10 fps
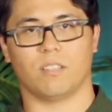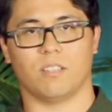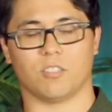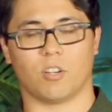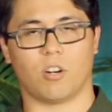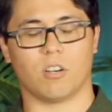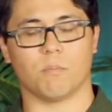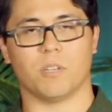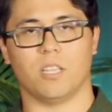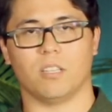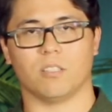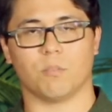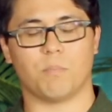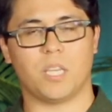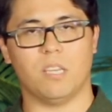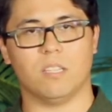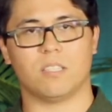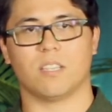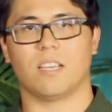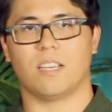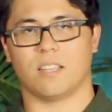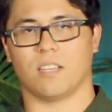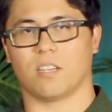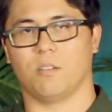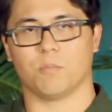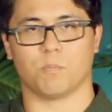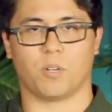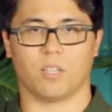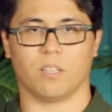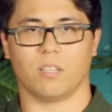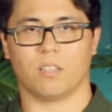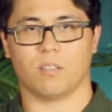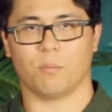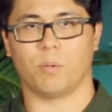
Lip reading: There's a harmony, there's a peace that comes upon the